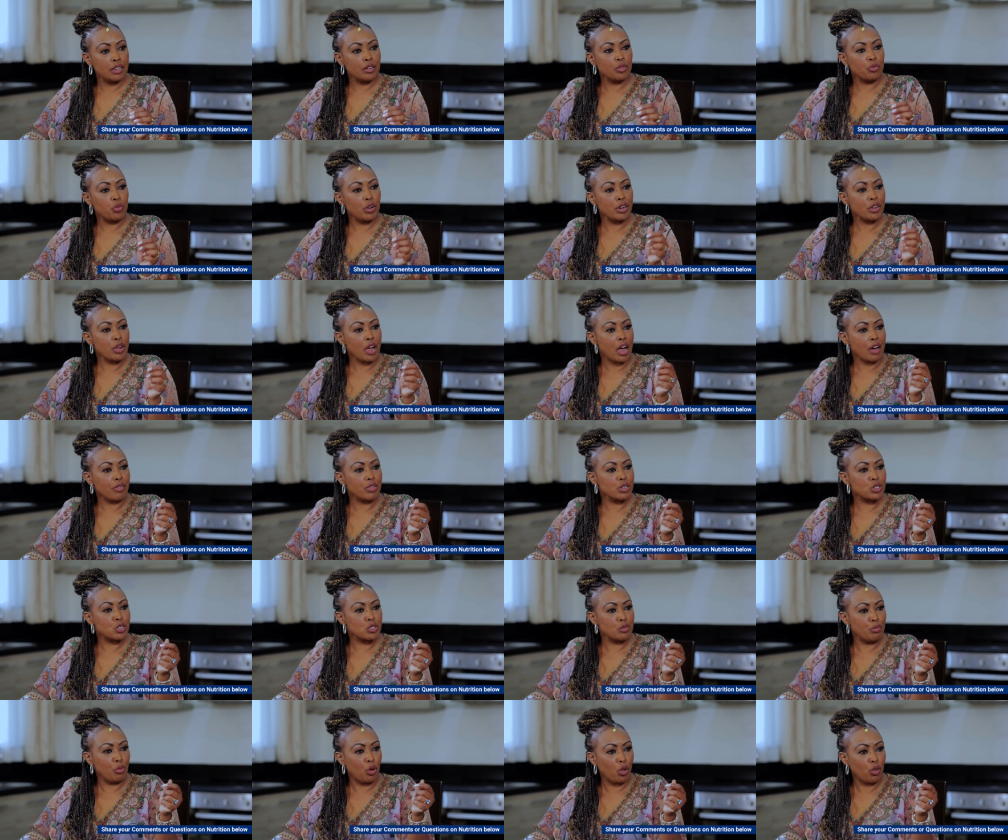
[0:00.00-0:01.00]
and when you have a
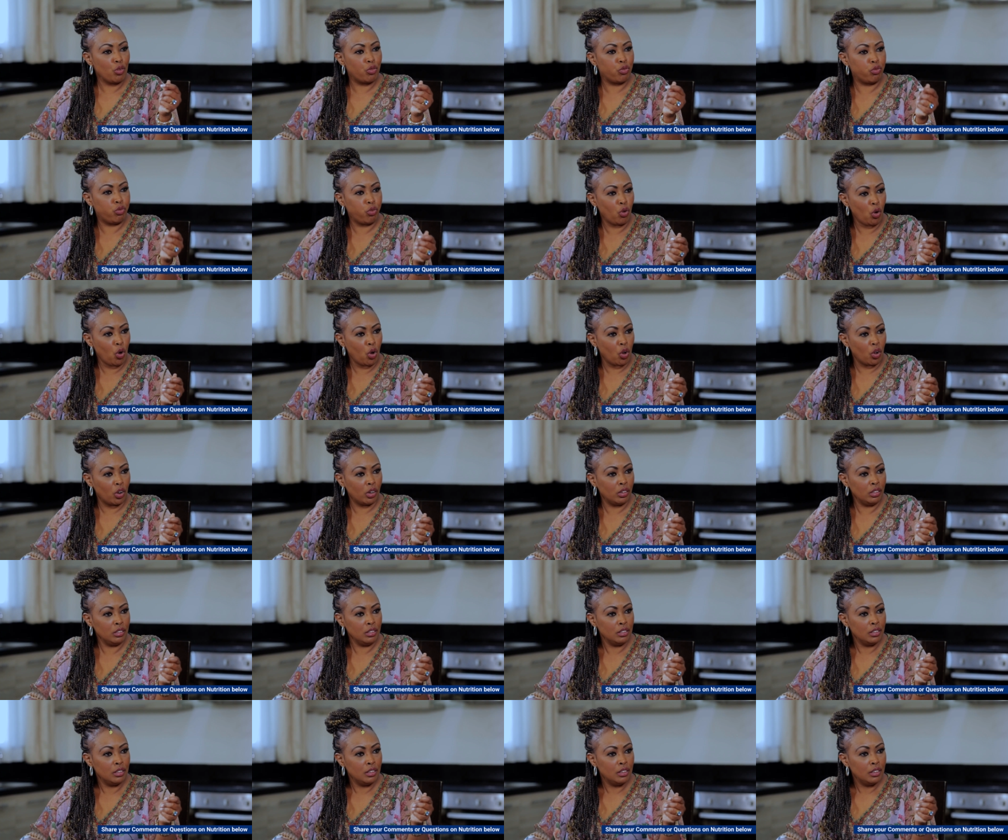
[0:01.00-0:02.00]
small
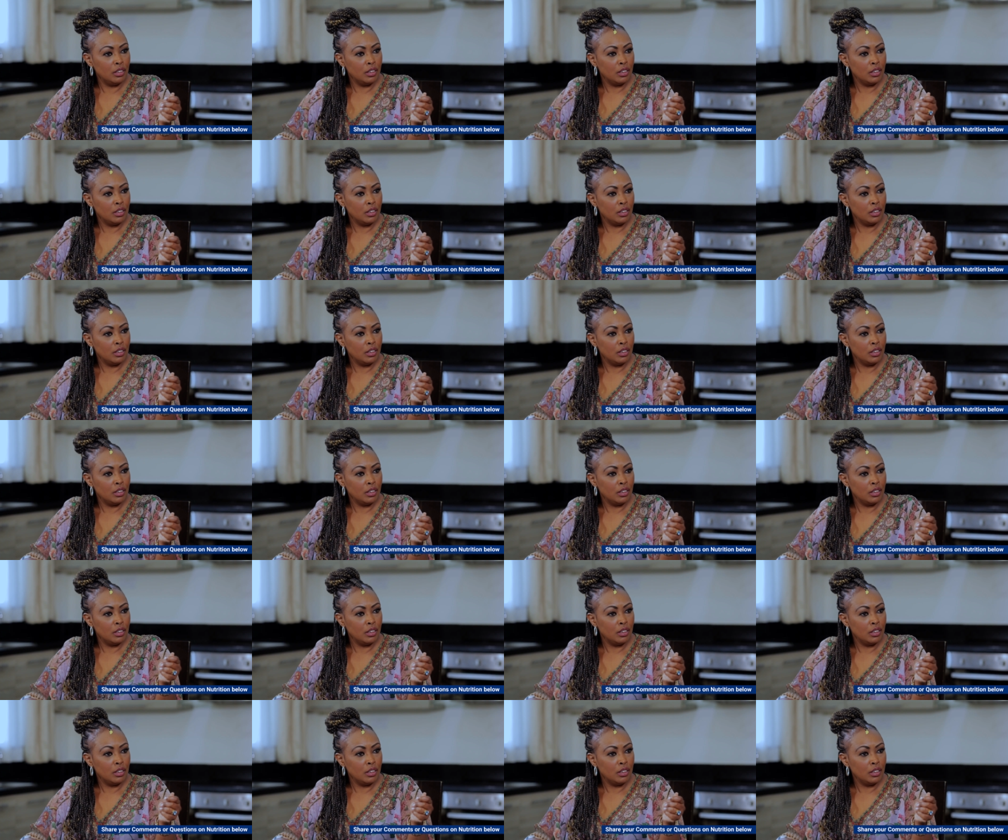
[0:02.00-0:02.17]
fall,